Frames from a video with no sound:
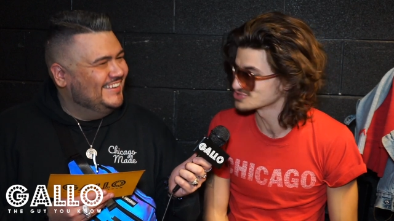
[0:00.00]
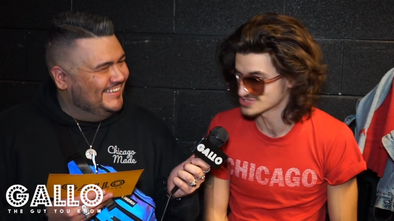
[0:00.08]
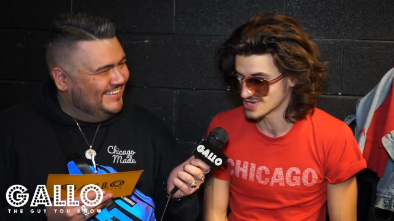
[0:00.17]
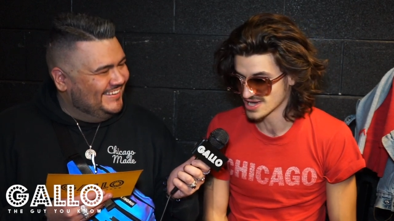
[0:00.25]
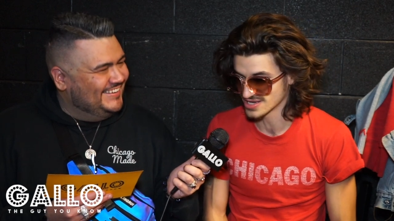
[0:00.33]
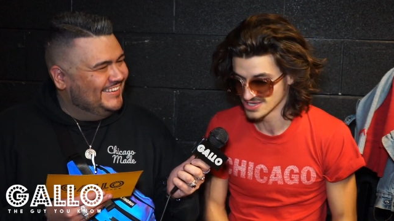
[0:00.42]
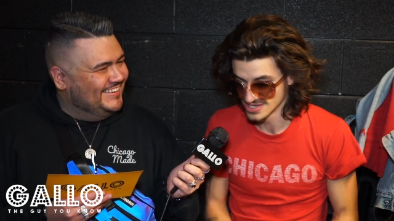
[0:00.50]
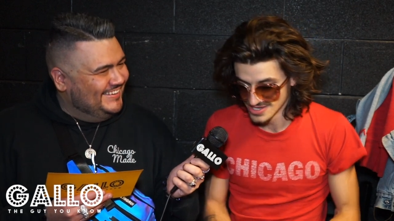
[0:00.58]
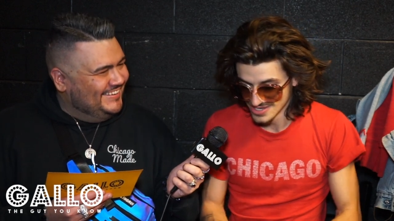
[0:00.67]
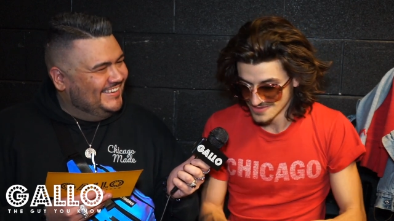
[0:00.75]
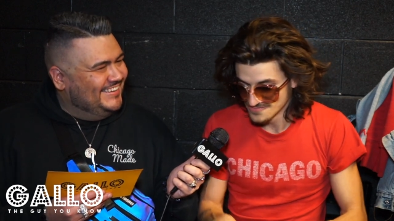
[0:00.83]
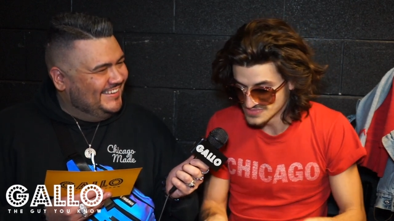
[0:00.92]
Speaker 1: so I
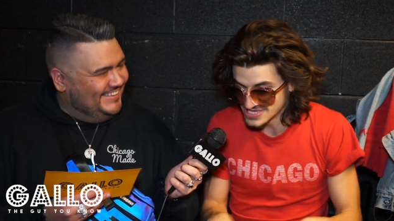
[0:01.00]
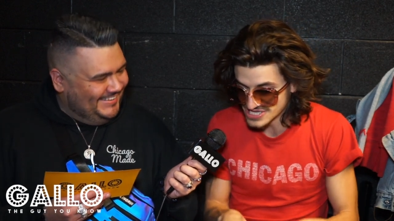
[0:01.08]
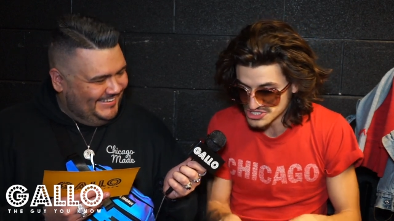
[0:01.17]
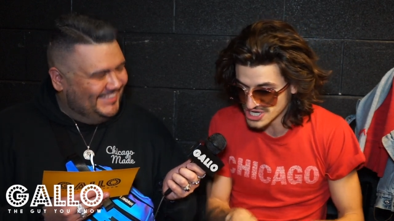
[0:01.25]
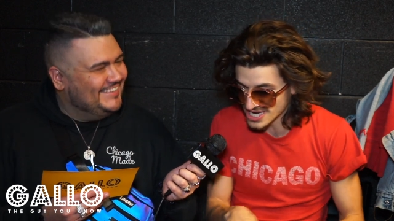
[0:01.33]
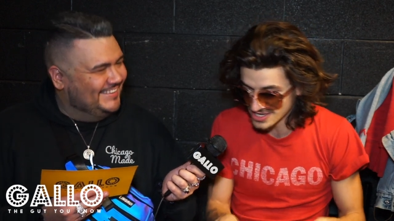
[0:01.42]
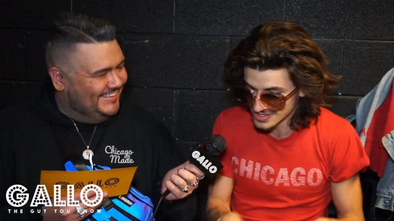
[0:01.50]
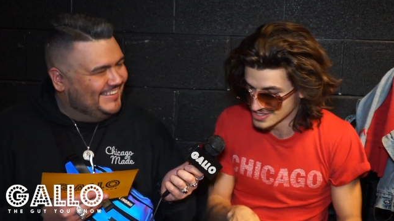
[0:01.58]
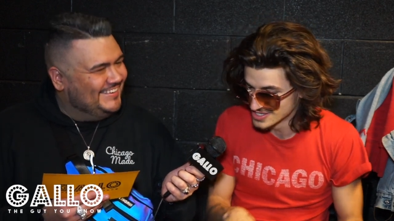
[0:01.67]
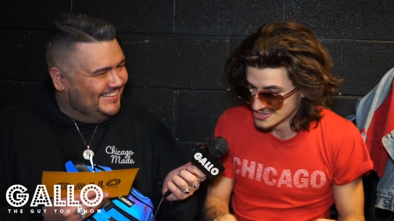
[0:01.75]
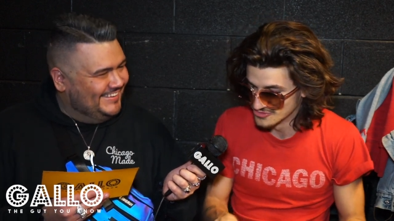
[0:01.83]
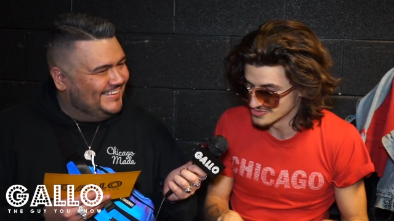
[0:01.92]
DJ'd
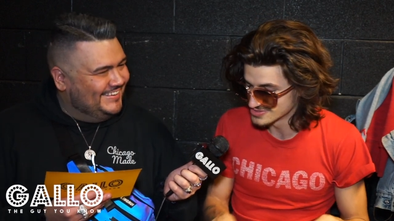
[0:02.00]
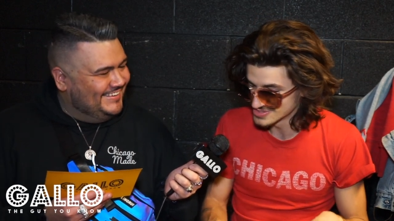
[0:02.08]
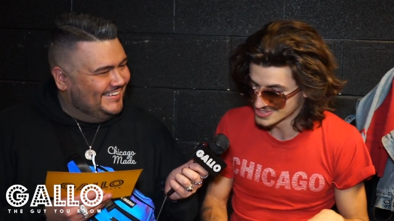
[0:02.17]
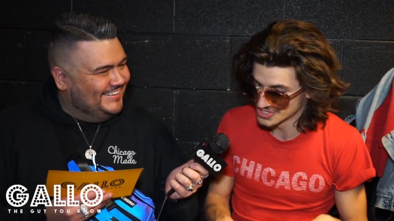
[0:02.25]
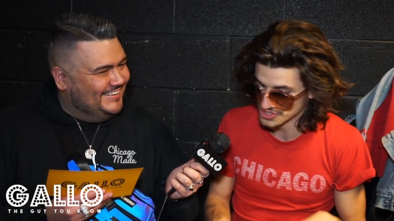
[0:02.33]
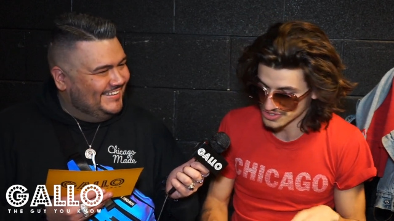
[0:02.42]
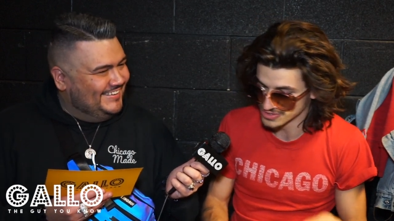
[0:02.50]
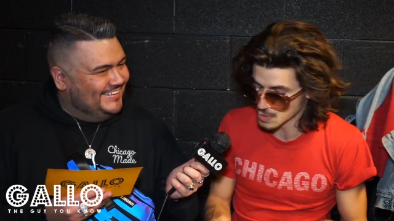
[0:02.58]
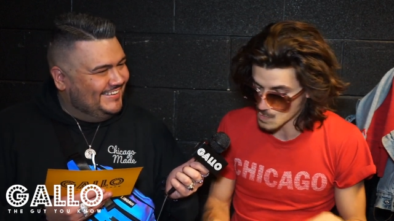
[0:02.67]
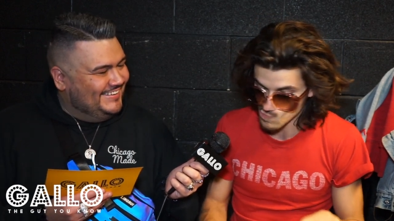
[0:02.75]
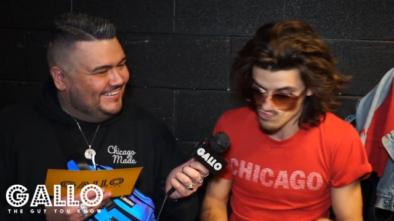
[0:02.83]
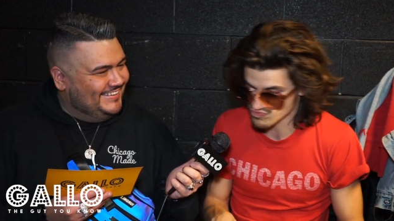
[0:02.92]
little
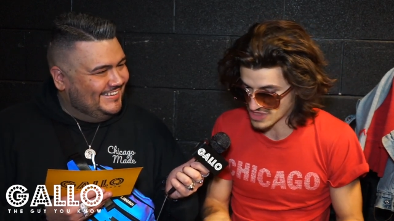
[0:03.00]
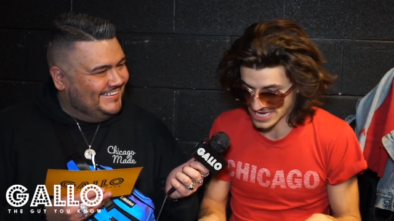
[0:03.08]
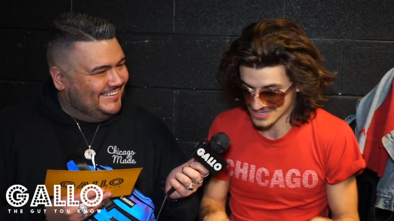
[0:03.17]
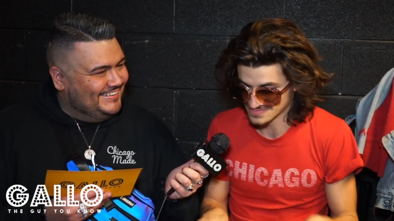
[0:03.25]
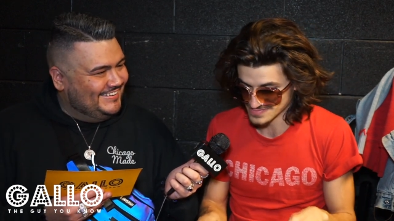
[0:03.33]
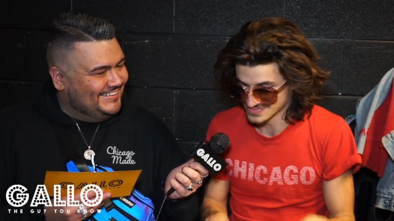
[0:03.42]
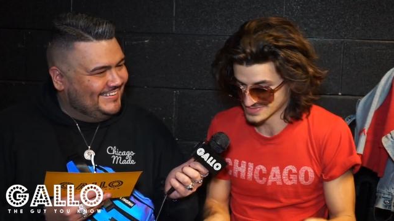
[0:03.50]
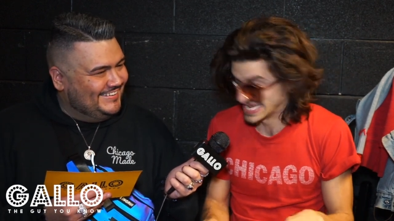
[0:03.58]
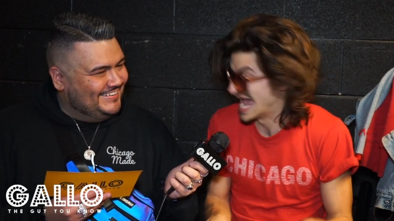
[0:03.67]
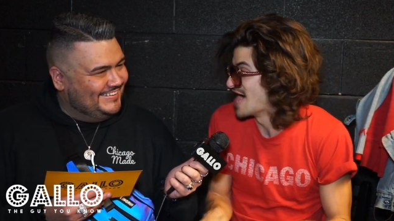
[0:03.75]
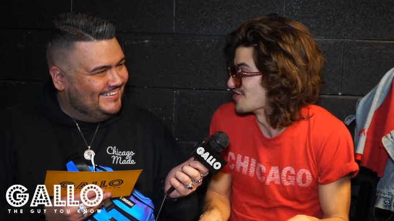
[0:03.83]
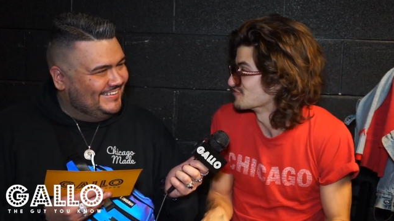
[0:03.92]
like
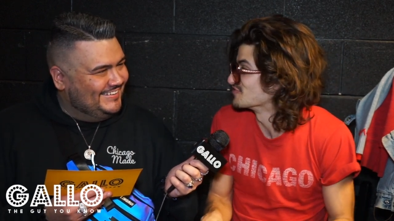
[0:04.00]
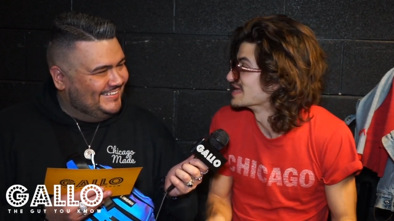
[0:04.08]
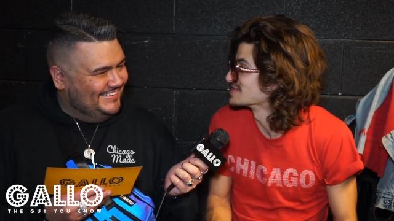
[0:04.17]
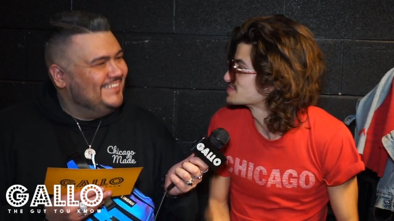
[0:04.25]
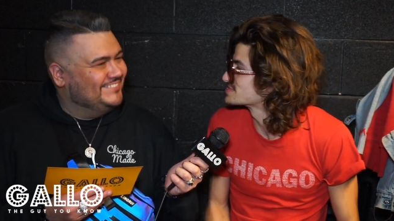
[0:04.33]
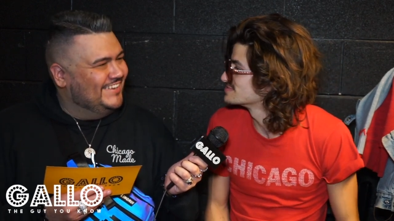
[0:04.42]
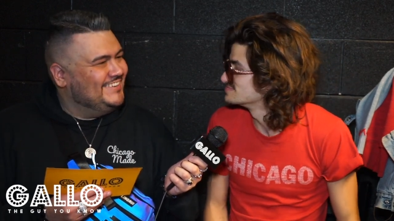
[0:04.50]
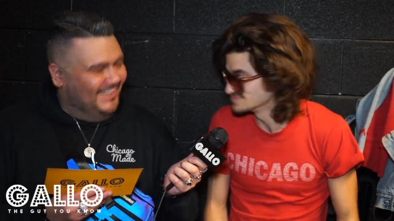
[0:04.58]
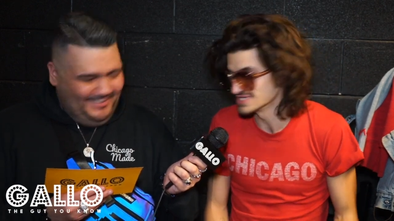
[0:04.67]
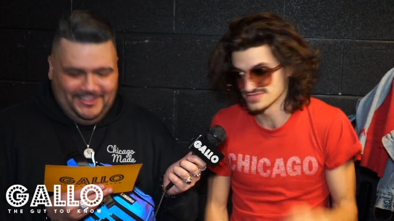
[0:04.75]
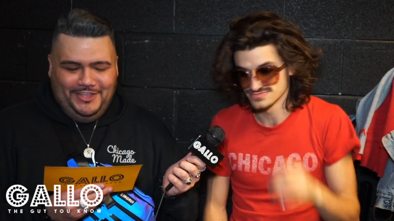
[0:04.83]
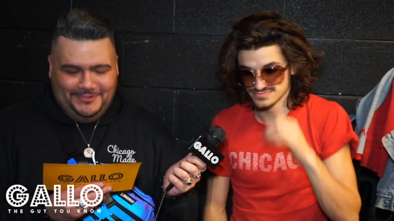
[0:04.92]
town events. Okay.
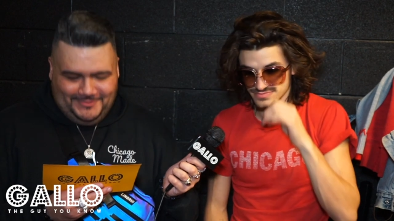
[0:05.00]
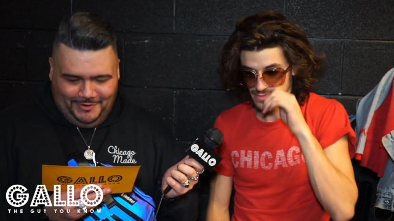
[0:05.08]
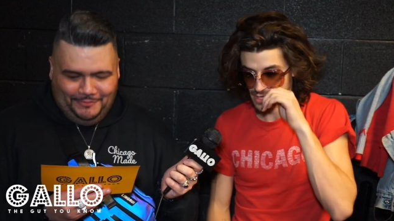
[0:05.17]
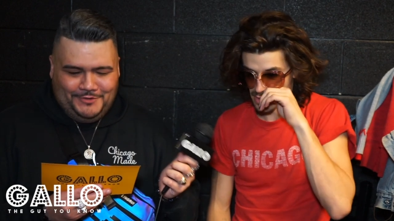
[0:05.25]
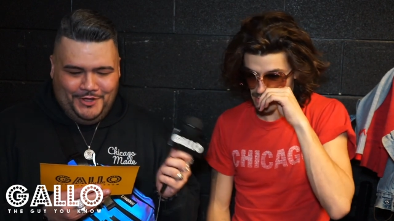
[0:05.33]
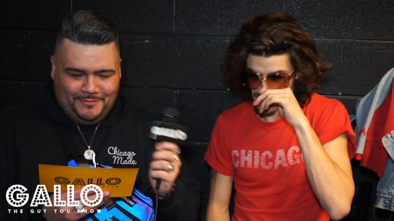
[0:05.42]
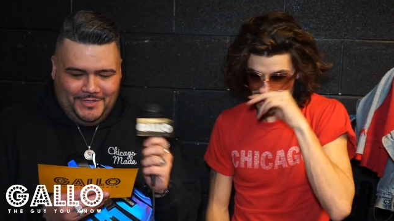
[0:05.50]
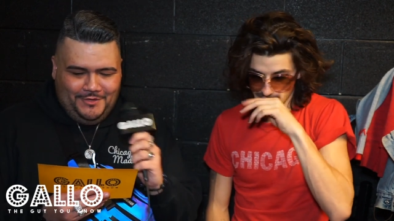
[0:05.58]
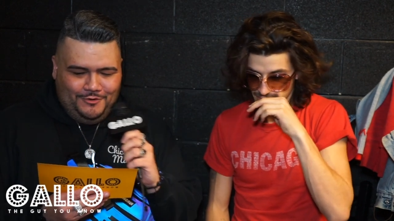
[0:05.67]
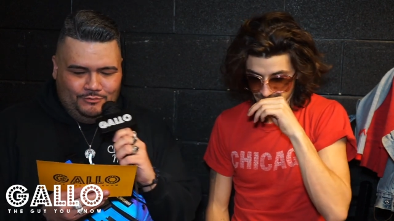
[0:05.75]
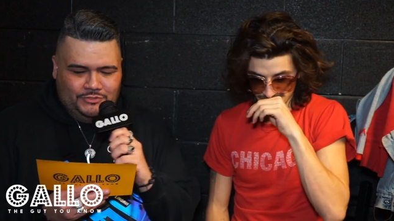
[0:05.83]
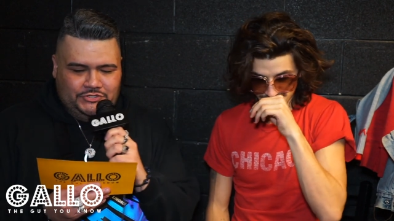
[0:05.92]
Yep. Go, go.
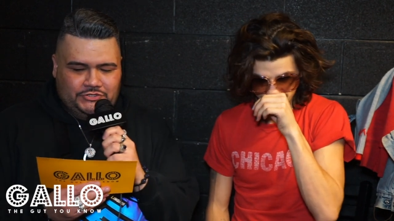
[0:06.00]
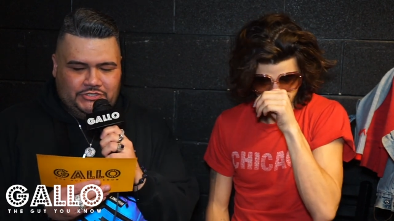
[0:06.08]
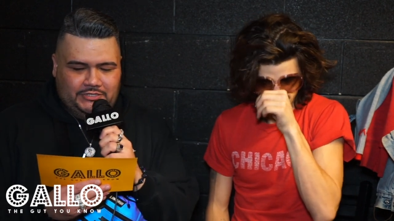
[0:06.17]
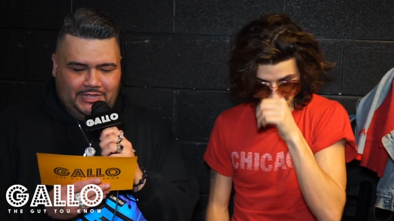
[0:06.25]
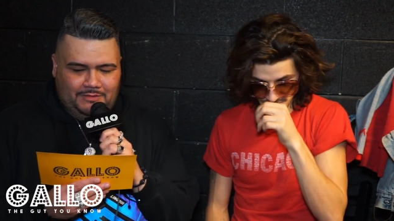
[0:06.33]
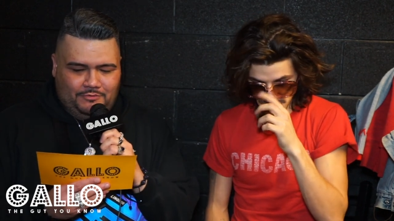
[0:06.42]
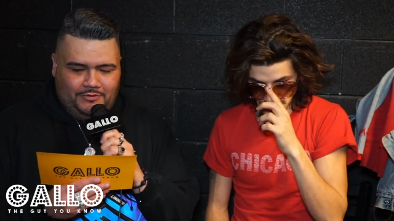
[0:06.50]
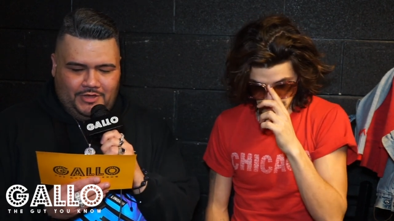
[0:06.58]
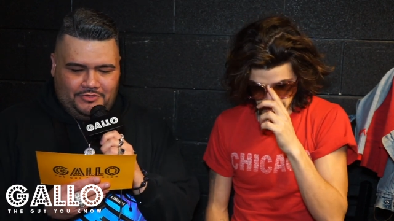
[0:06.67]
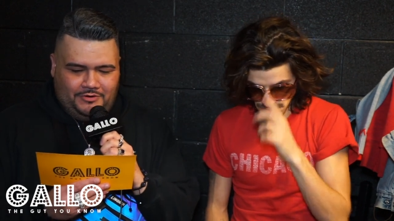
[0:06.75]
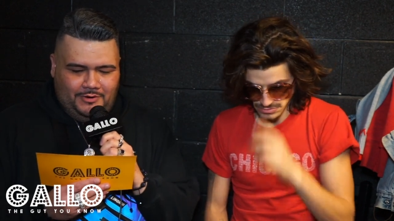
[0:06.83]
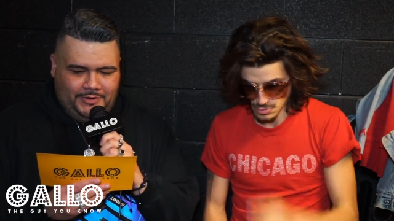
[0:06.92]
Who was
Speaker 2: your celeb
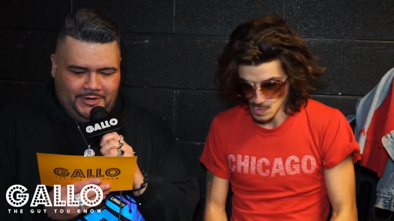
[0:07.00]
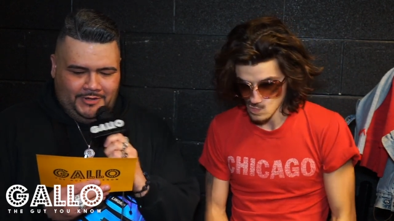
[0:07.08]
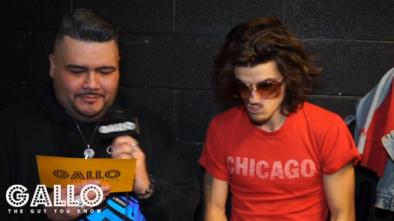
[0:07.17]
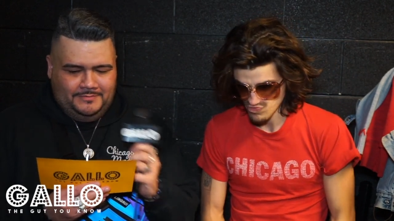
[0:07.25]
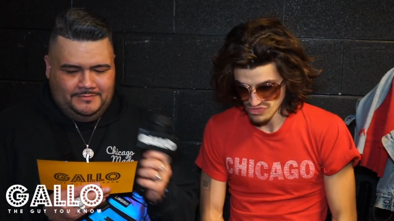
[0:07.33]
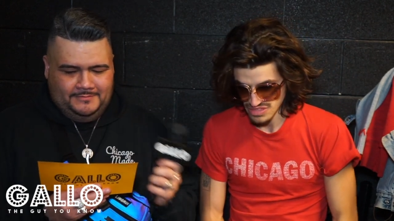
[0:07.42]
crush growing up?